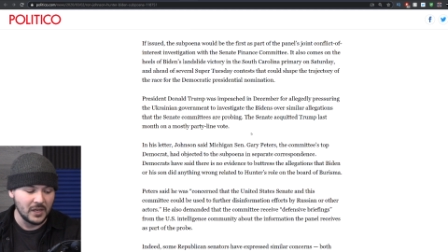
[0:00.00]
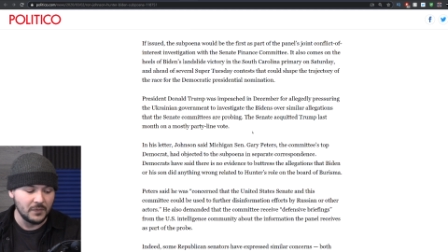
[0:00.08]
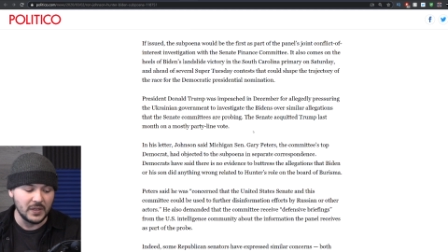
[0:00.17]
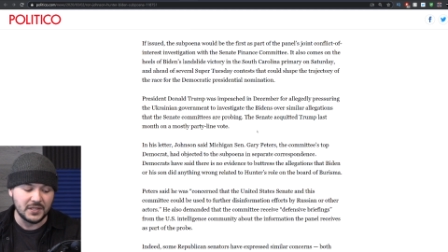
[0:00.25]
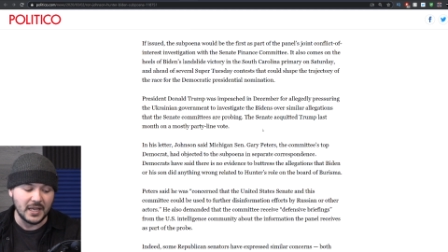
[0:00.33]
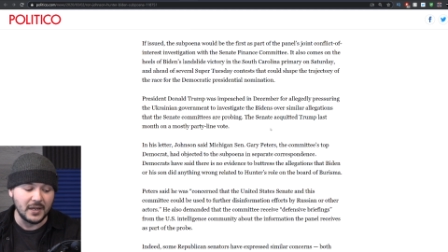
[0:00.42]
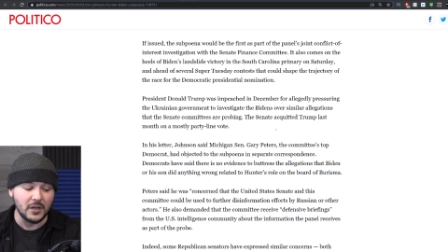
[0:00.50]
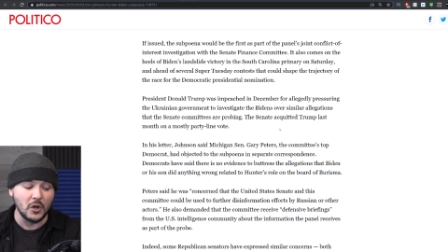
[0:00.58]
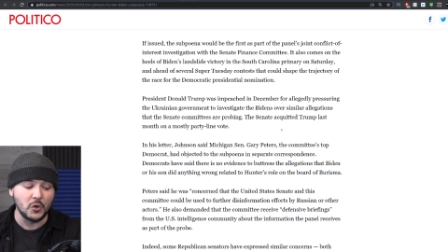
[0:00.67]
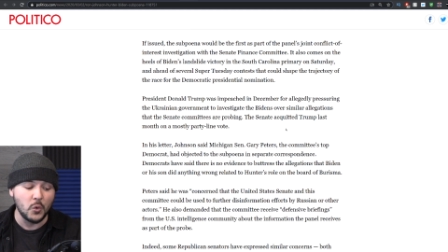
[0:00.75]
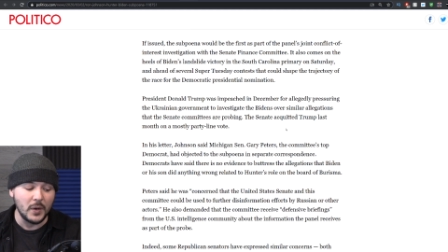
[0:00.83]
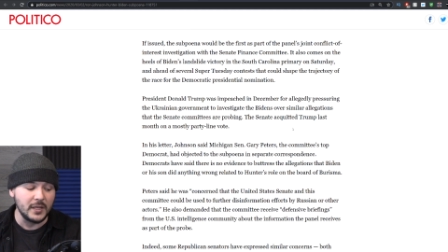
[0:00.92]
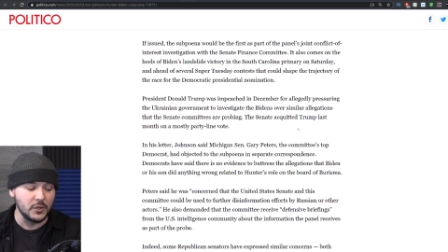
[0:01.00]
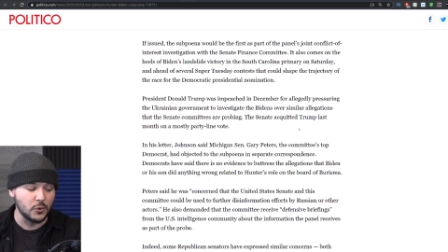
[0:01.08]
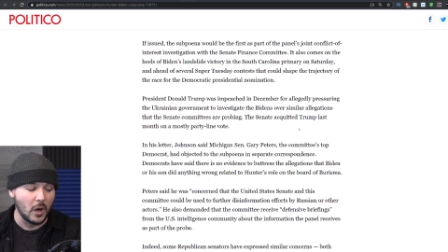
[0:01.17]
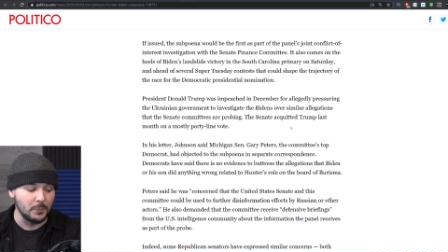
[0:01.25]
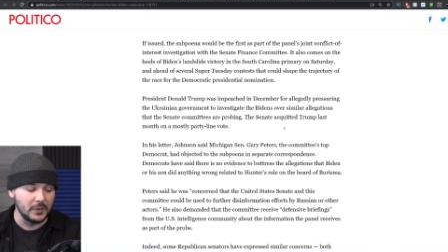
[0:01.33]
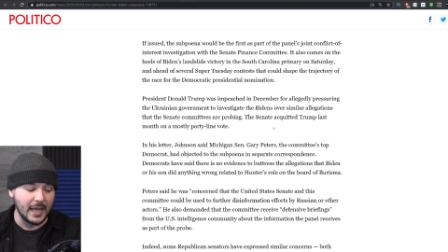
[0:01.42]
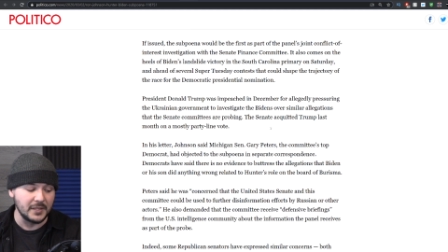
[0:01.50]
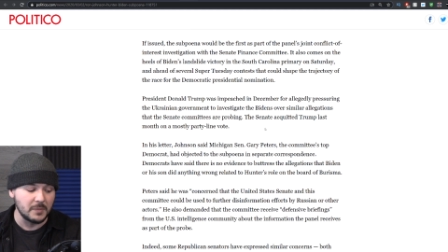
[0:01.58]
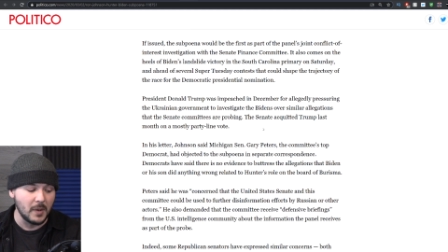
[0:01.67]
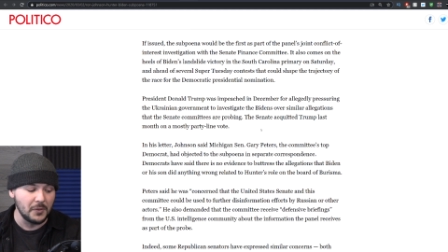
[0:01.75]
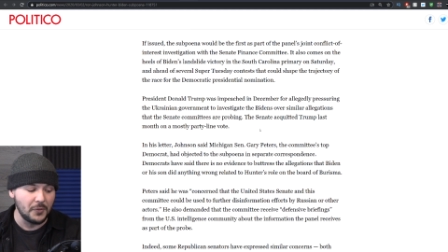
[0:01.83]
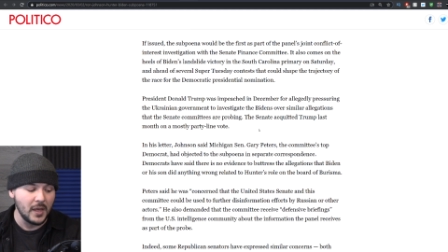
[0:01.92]
The Senate acquitted Trump last
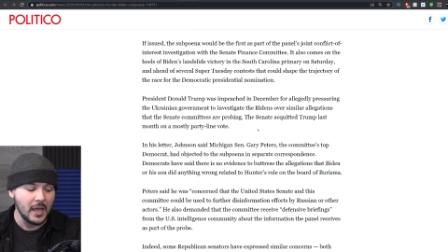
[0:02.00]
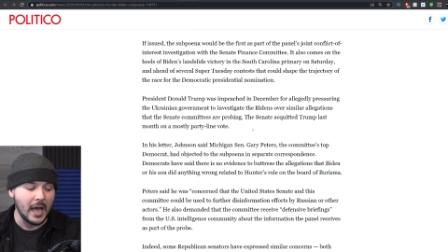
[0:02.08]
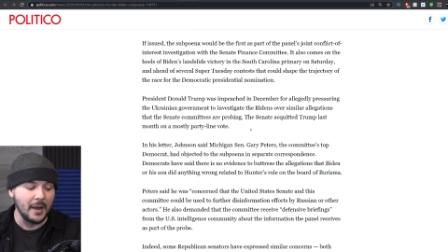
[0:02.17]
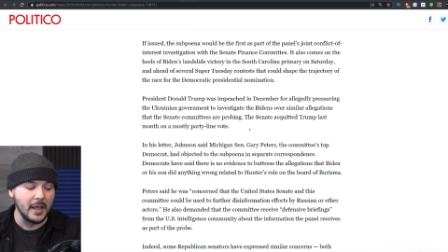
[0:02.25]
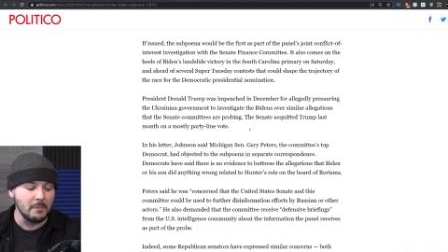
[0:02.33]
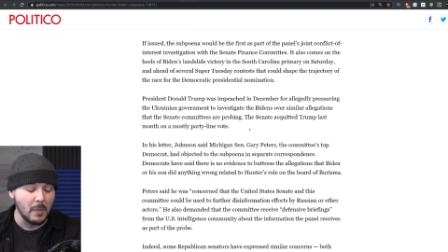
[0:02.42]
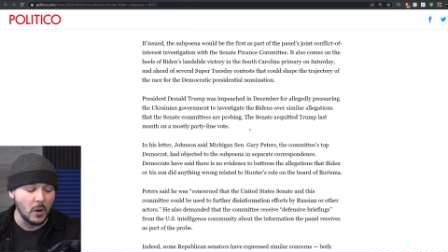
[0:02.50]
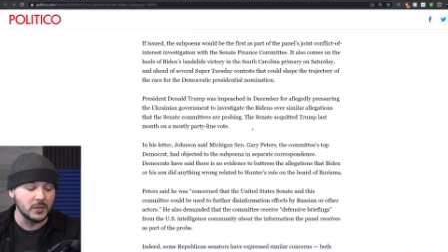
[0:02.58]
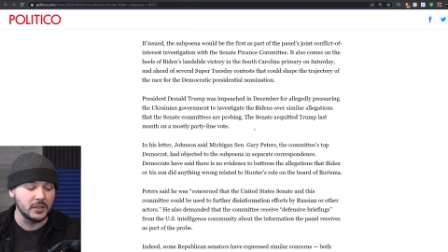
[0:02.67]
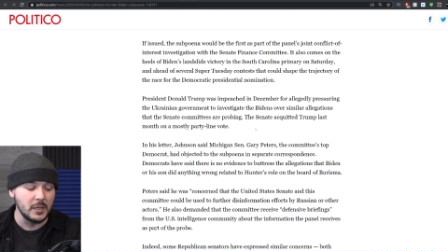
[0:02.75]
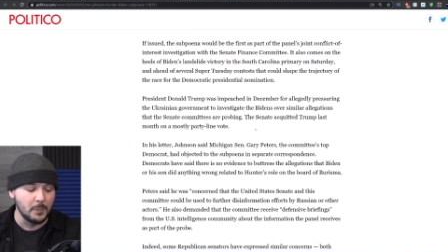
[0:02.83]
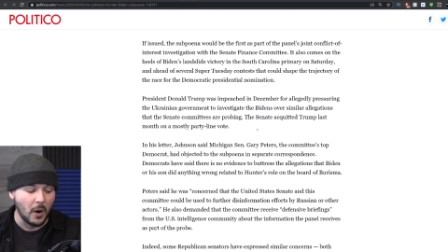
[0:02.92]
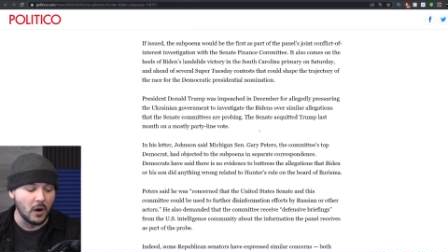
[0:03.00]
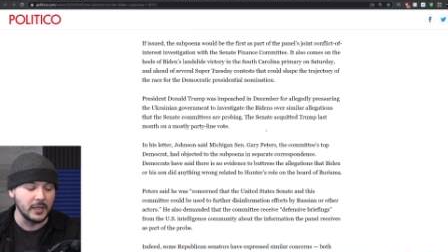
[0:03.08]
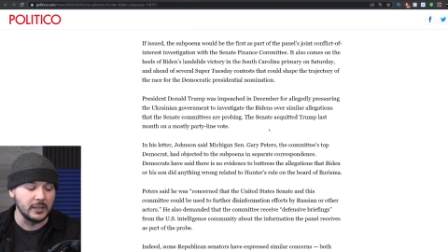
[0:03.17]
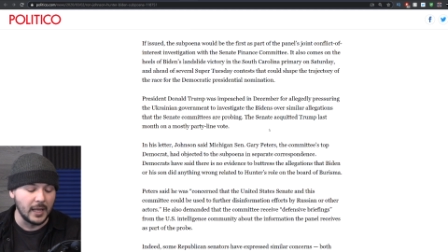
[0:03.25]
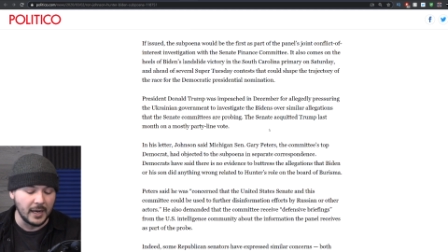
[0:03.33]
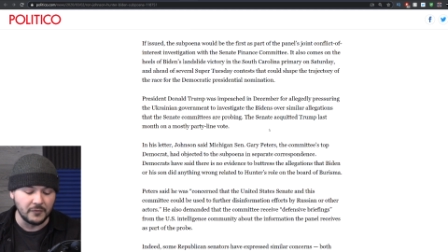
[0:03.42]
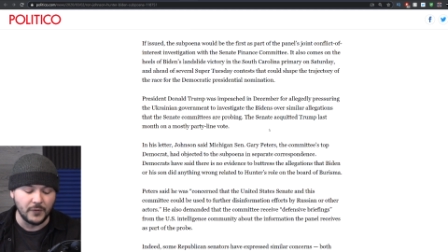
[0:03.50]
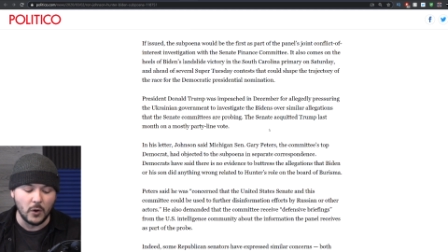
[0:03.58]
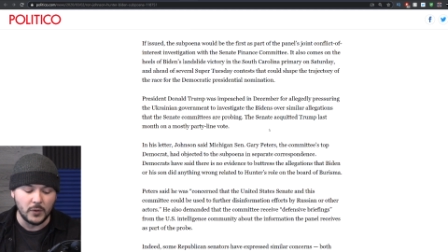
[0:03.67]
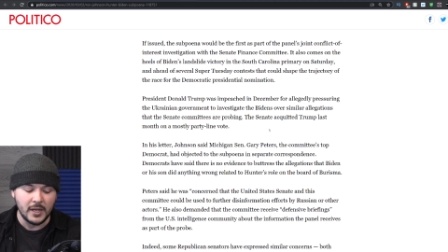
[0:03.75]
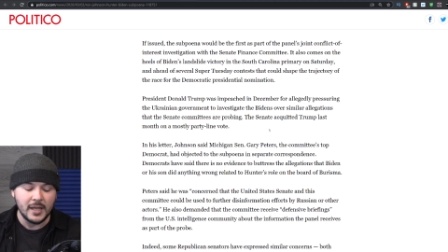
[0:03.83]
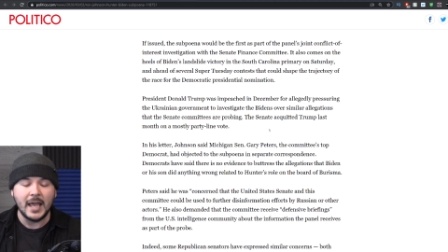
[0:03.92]
month on a mostly party line
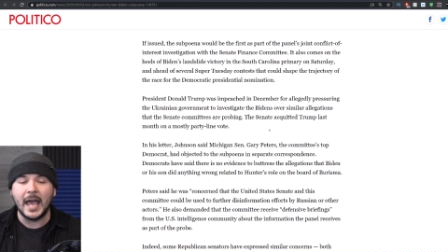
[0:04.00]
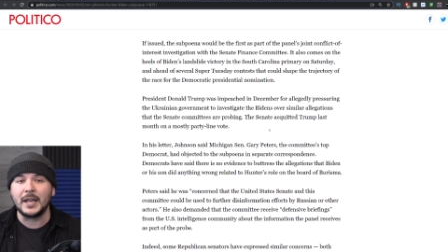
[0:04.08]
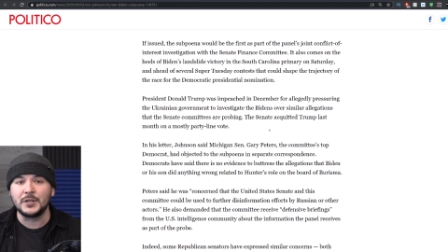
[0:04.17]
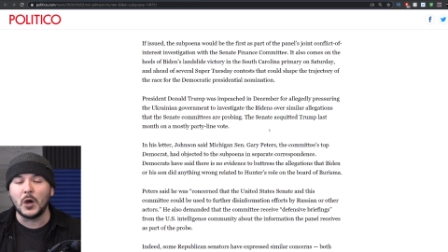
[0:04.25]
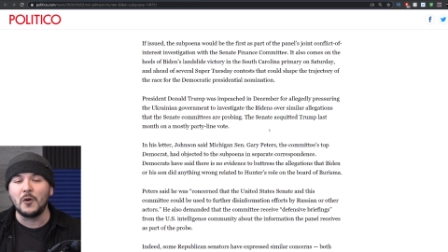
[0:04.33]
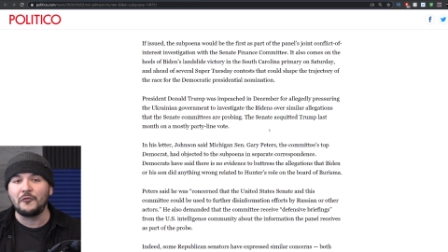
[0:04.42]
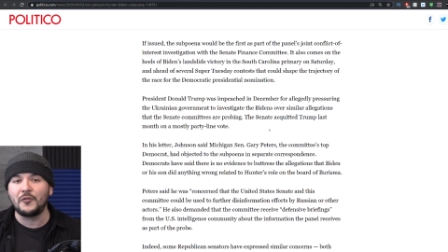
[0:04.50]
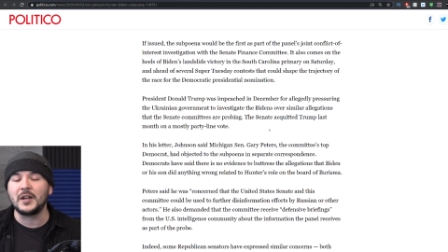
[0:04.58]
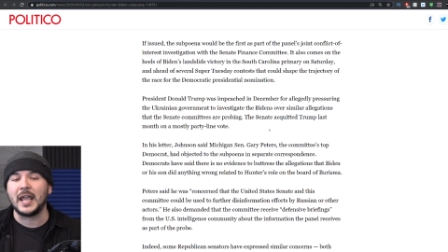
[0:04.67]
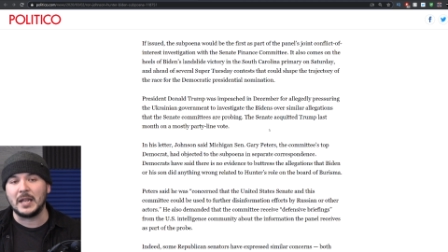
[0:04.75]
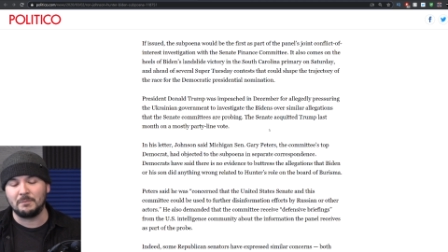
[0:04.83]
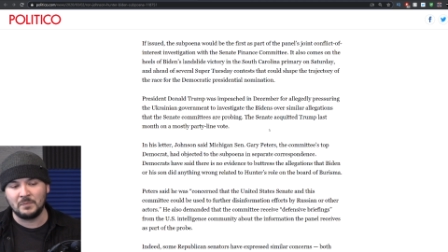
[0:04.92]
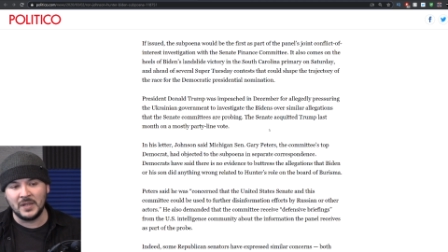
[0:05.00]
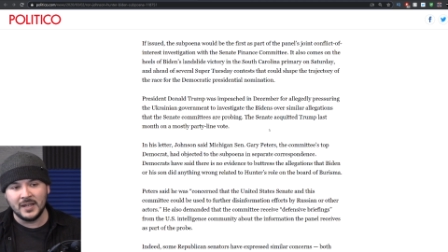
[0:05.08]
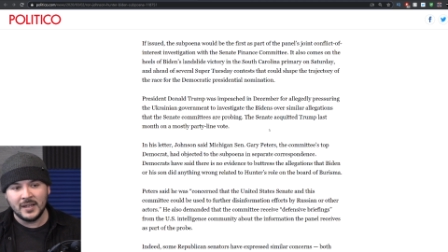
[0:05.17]
vote, and don't forget